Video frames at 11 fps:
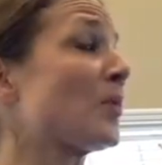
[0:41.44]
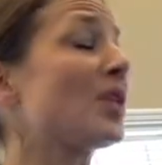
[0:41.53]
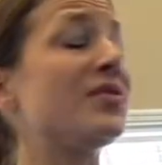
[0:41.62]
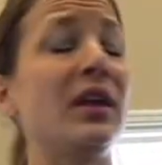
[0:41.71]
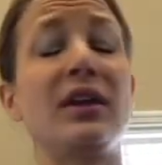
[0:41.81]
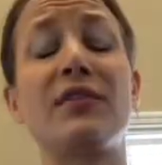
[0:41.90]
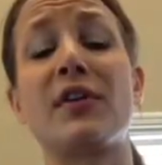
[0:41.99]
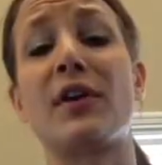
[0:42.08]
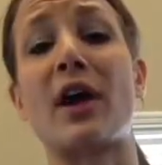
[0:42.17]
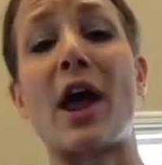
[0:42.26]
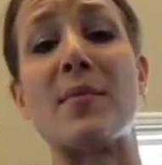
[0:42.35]
And then for
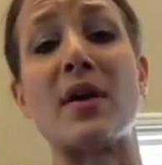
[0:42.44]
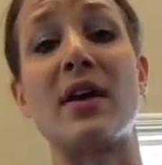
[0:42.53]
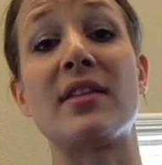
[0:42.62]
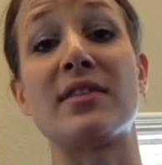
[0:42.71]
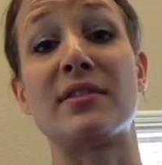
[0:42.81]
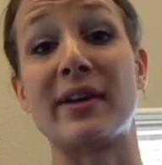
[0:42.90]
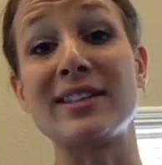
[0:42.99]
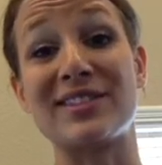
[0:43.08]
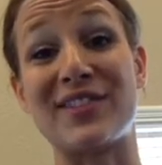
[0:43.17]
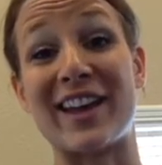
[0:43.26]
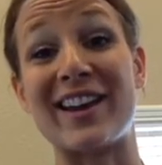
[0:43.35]
the rest
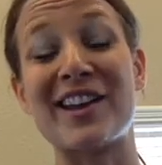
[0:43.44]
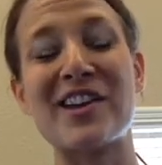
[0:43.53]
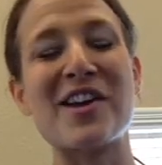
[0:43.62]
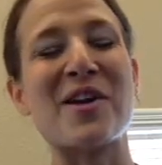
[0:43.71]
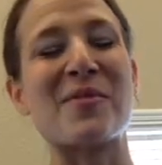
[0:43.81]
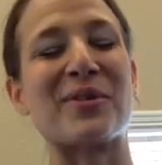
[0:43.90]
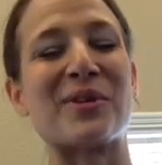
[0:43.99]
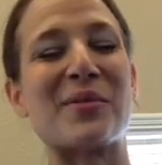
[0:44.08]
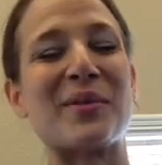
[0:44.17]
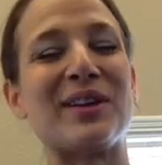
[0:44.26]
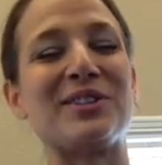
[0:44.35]
of it, we're
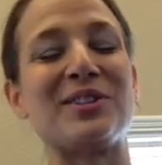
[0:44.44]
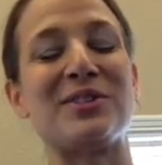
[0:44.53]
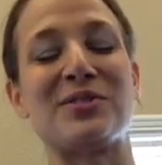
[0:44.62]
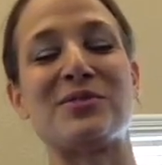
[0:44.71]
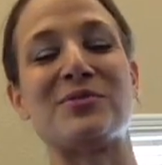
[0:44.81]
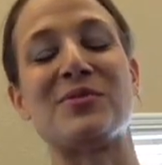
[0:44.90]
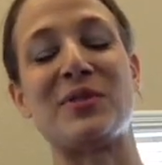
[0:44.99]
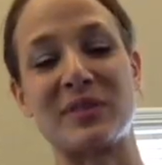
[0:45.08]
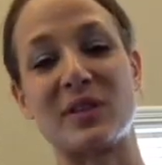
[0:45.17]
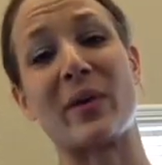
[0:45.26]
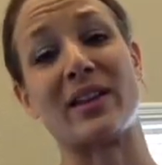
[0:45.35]
going to use
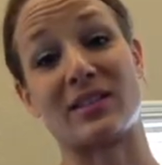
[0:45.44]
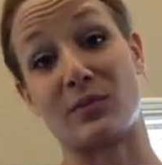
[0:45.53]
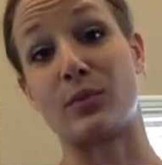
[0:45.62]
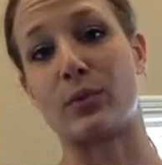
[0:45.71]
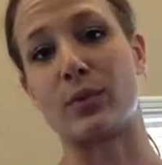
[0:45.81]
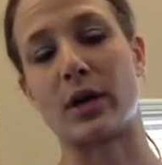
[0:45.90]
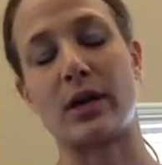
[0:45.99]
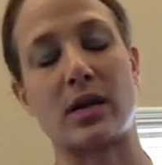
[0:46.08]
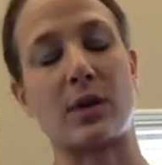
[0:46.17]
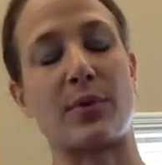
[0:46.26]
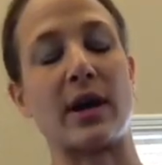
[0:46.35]
the weights and we're going to
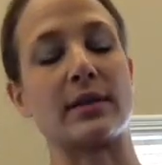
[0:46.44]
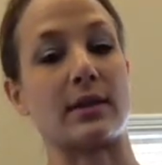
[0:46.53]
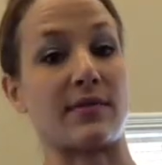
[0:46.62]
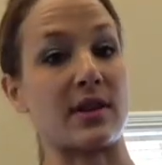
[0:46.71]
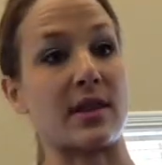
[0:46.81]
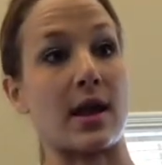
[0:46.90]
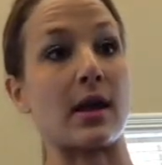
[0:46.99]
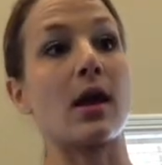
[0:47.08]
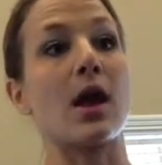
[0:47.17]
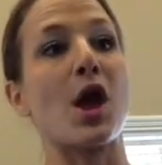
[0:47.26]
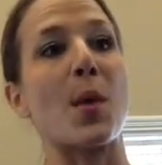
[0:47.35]
take breaks and everything.
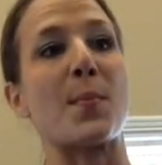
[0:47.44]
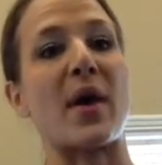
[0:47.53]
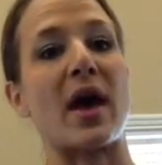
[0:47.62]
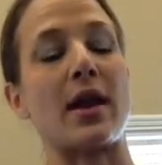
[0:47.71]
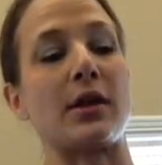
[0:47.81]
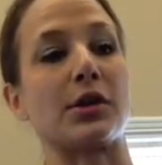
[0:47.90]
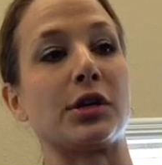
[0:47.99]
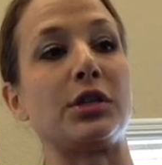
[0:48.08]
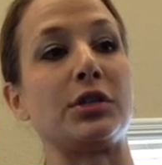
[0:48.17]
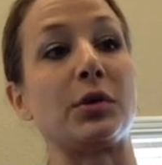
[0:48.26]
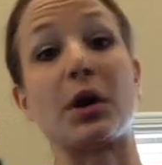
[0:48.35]
But you're going
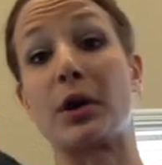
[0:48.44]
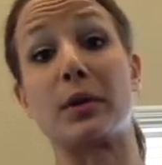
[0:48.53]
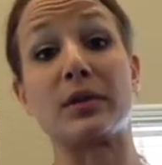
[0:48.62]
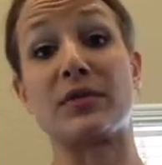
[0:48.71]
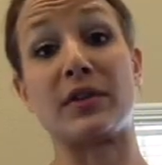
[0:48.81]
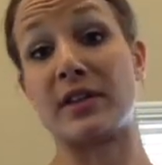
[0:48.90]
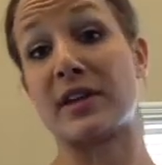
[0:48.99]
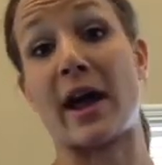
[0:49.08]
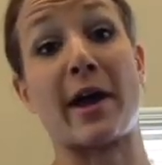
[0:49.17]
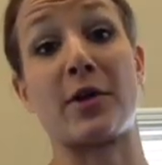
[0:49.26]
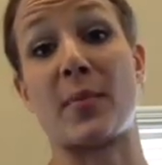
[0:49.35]
to do curls for an
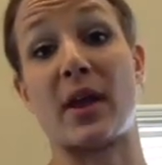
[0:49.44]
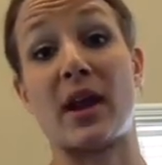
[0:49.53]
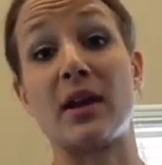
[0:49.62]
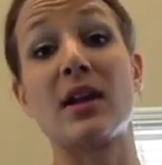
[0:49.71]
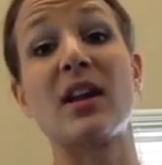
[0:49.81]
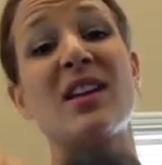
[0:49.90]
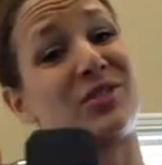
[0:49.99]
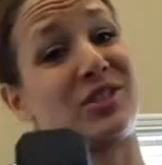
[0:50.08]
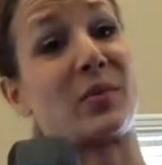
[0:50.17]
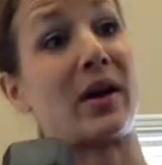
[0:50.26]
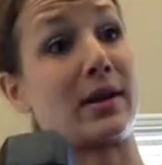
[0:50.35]
entire minute, which is
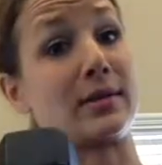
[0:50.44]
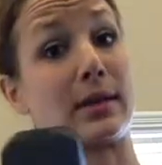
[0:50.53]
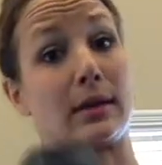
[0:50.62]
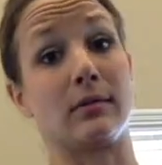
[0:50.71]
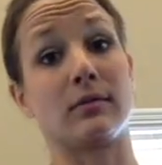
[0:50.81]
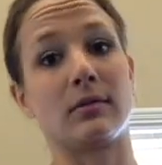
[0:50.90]
why I said,